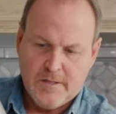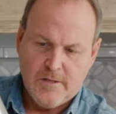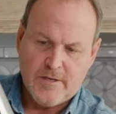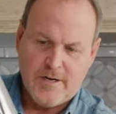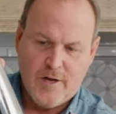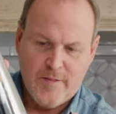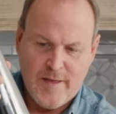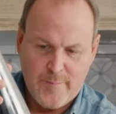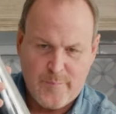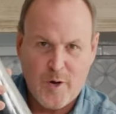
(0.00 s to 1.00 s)
Look at all
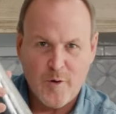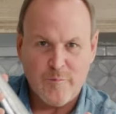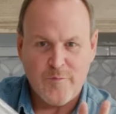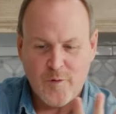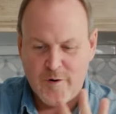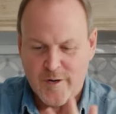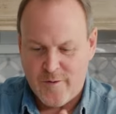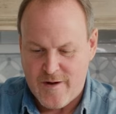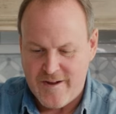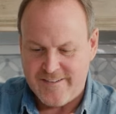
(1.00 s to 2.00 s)
that pulp floating
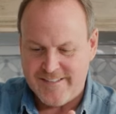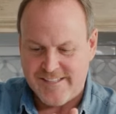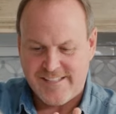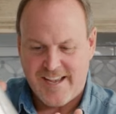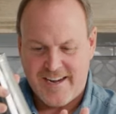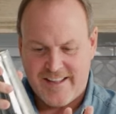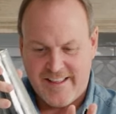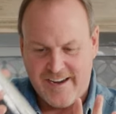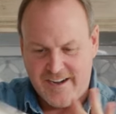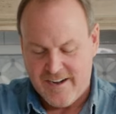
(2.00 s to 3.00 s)
around inside of
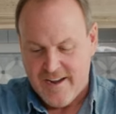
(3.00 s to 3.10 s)
there,